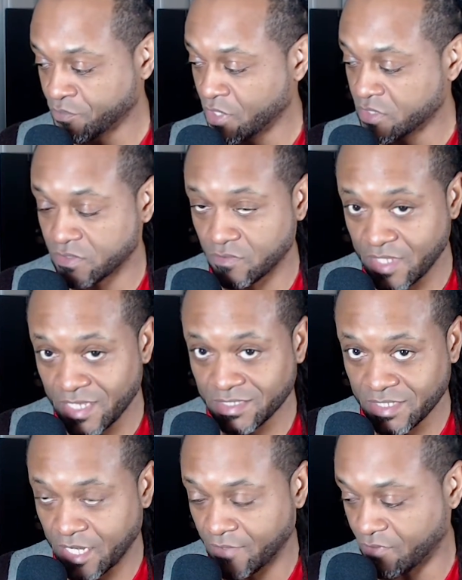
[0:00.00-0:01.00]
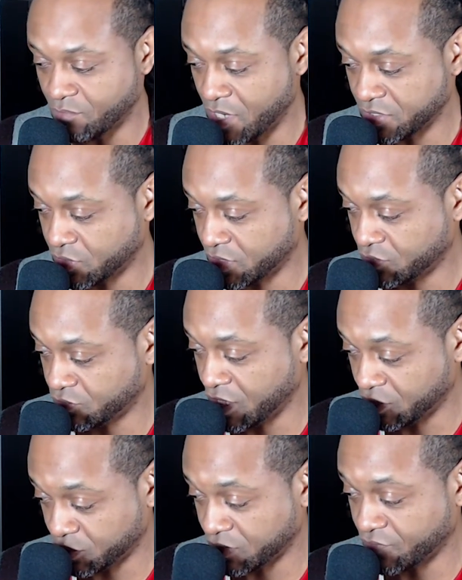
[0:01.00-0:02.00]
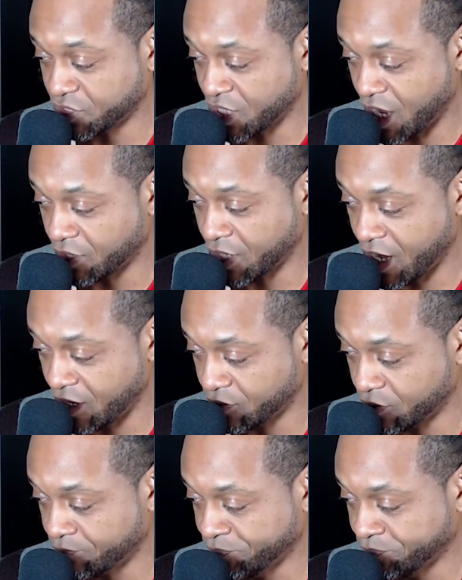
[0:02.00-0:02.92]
So that's not in the best interest of the child either.